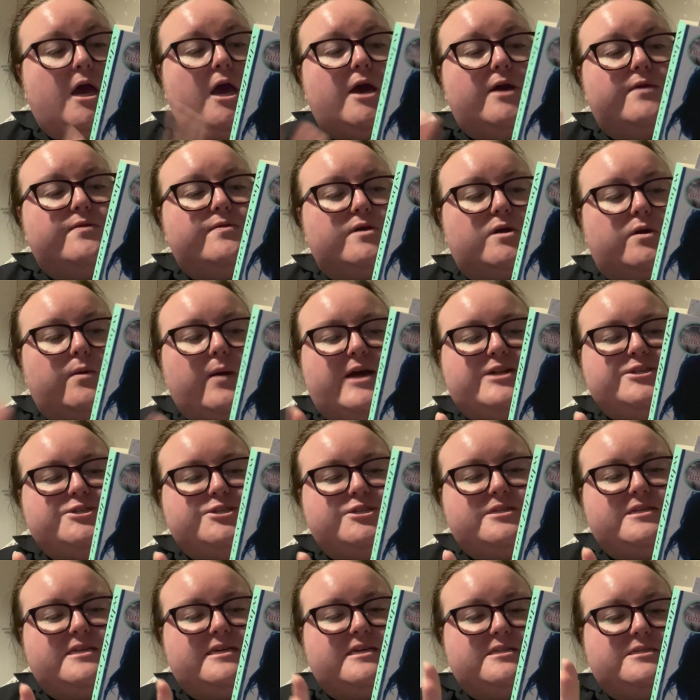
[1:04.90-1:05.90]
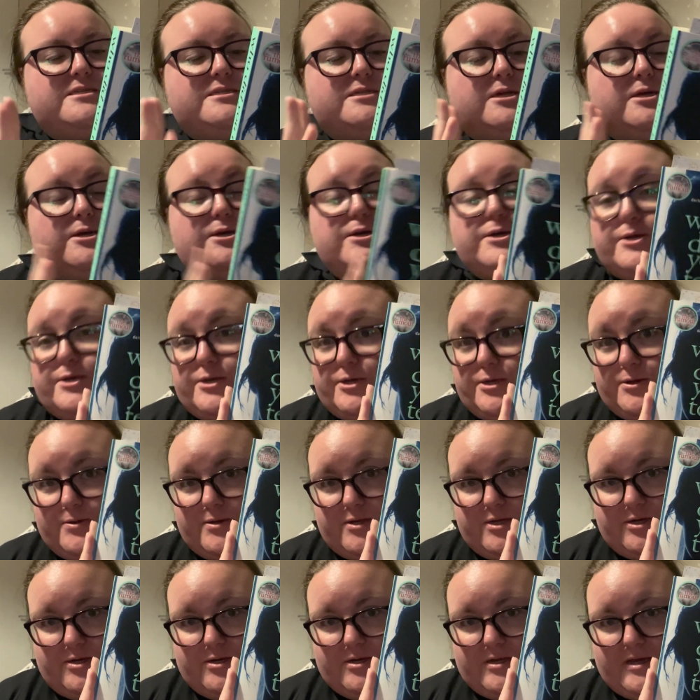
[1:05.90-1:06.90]
The question is, who
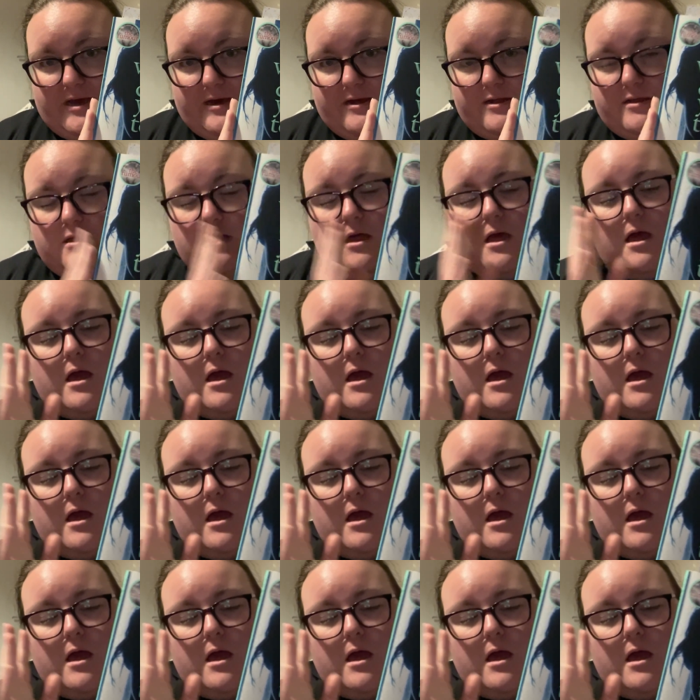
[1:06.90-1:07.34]
did you tell?